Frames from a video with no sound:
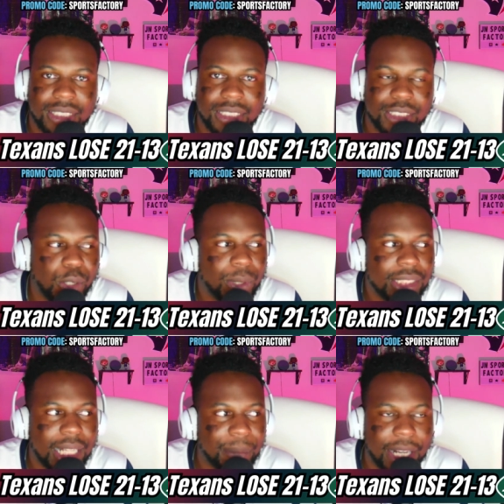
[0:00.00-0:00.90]
So what does
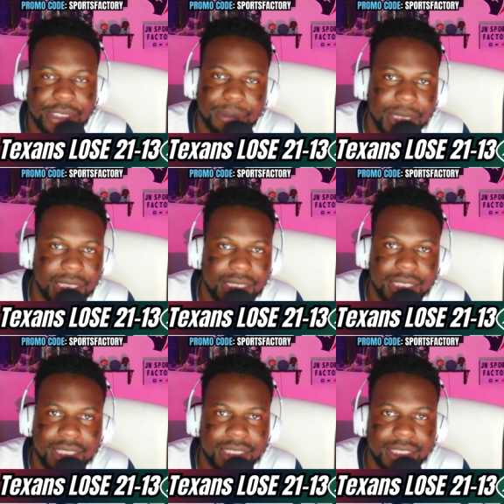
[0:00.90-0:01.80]
that matter to me?
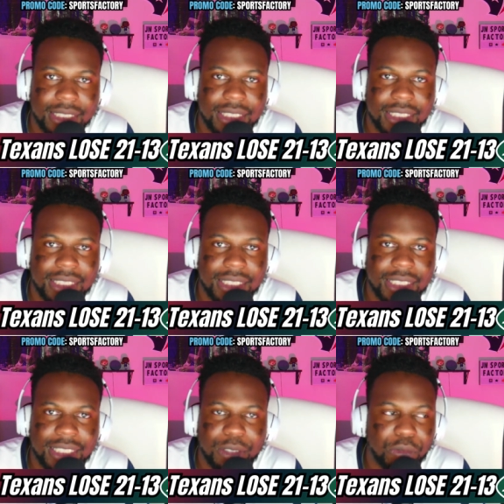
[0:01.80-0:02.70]

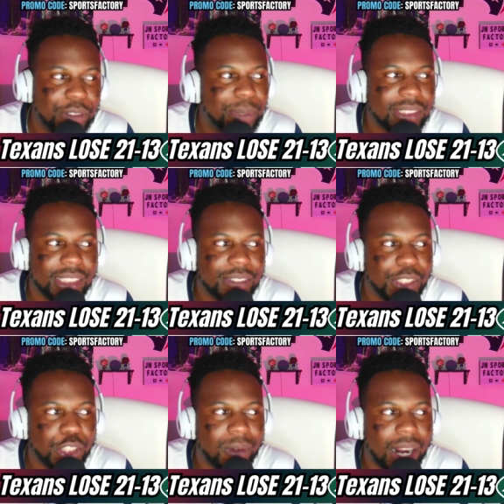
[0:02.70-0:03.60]
We've been to the
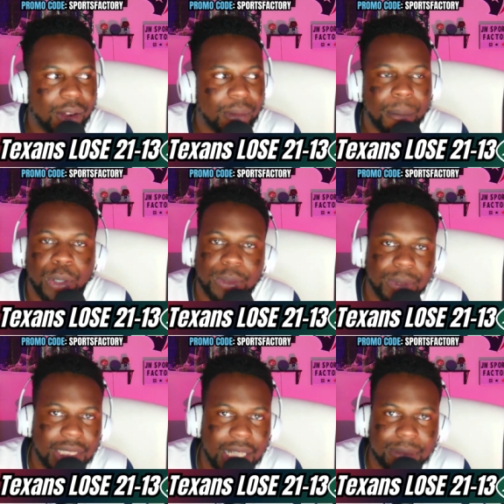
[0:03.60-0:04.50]
divisional round multiple
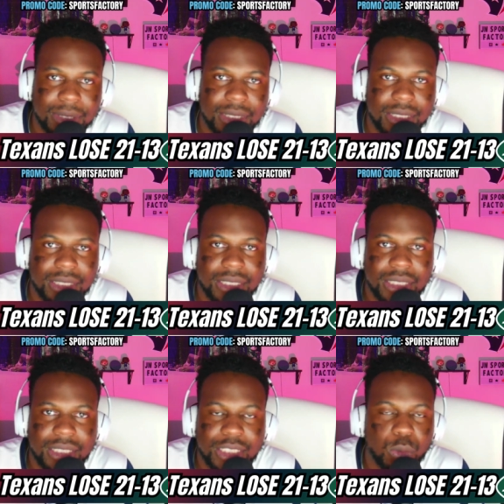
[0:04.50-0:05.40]
times.
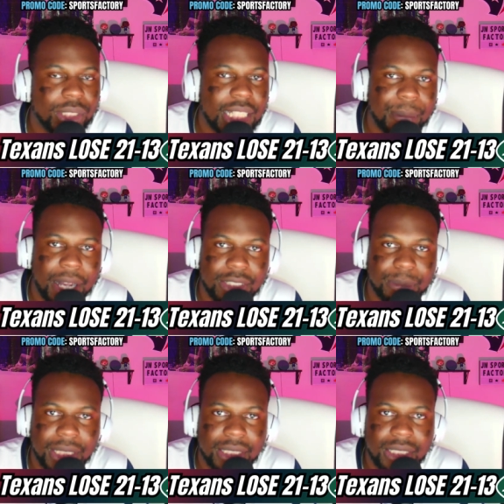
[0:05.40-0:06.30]
So what does that matter to
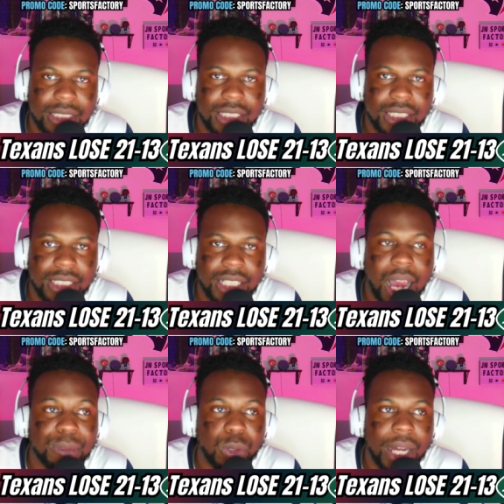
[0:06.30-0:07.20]
me?
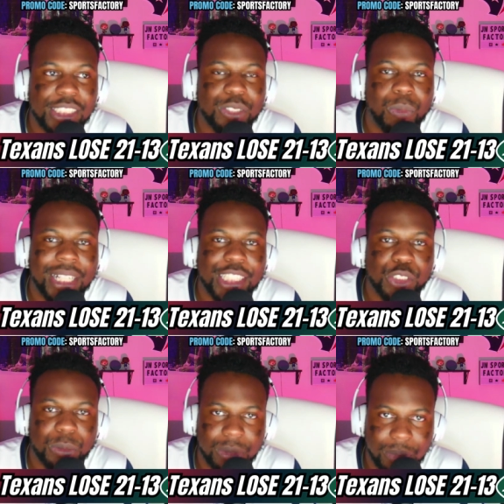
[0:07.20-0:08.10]
I'm trying to win a
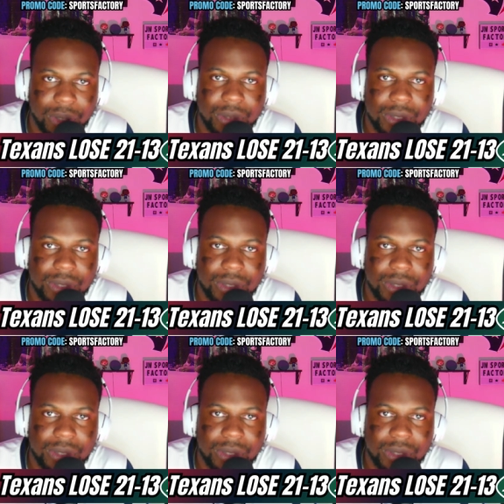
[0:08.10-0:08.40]
Super Bowl.